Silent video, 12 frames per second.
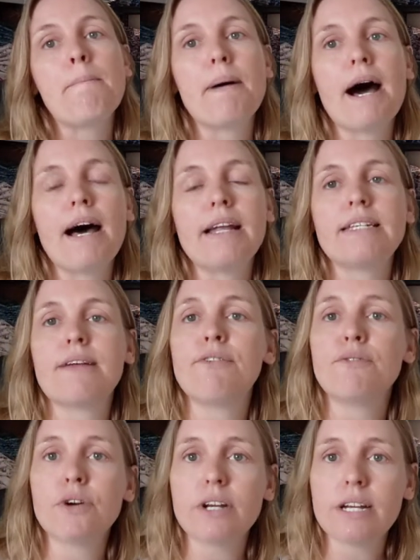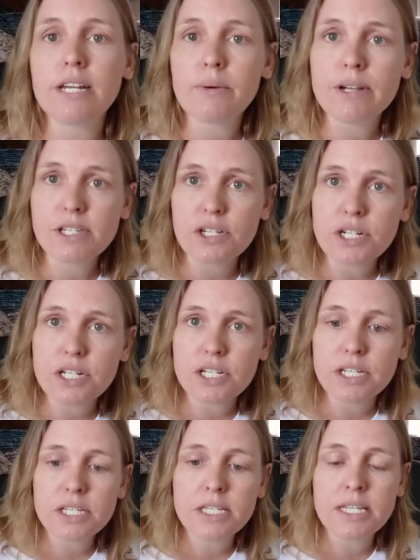But if you've got any
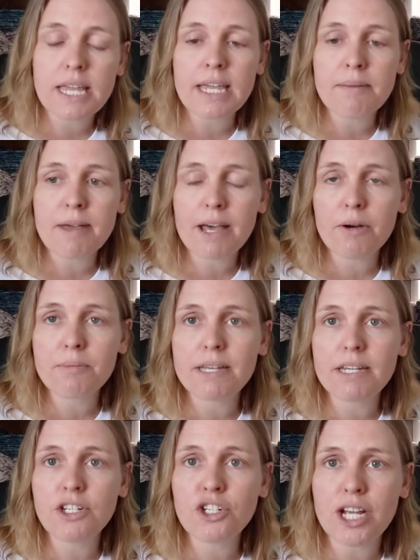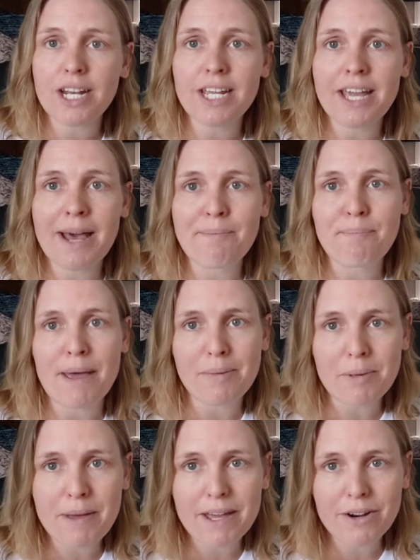questions, email me, jenny at
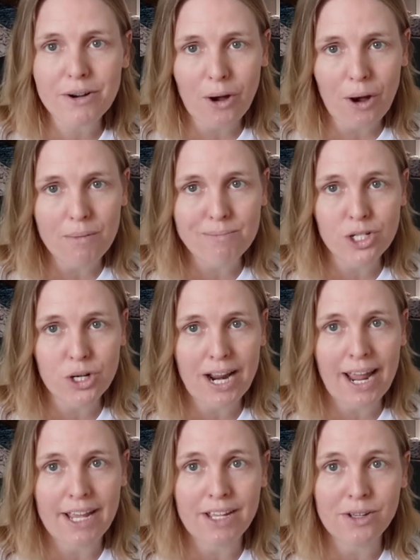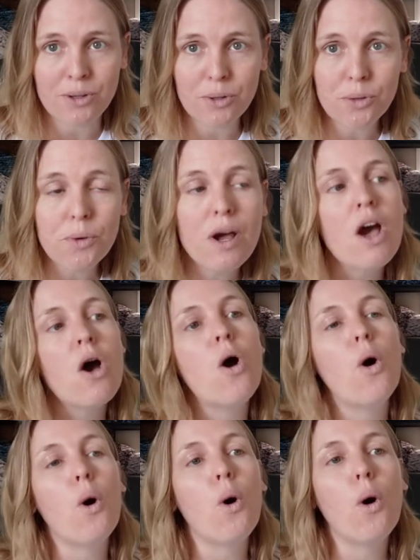babybare.com.au
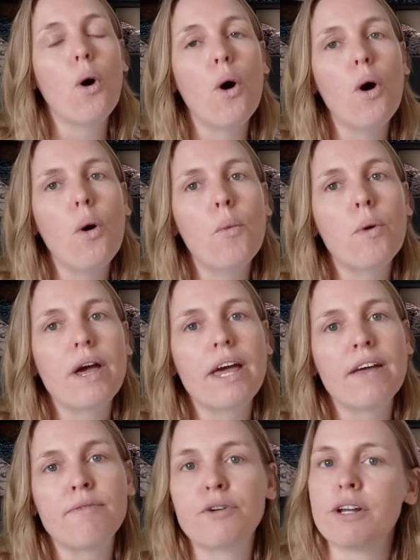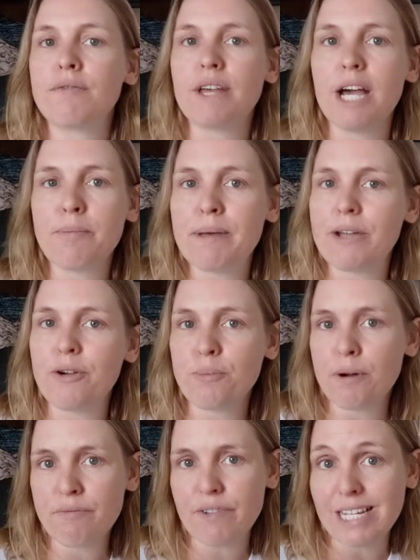or we've got a VIP group
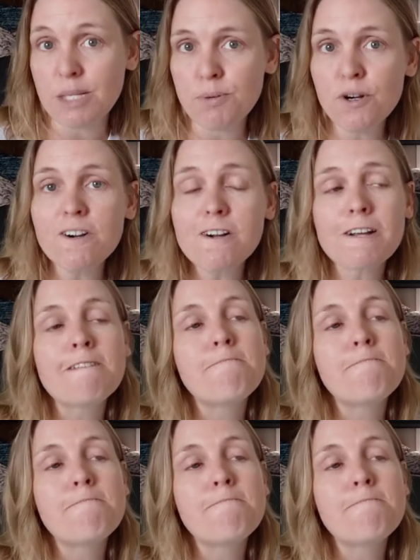on Facebook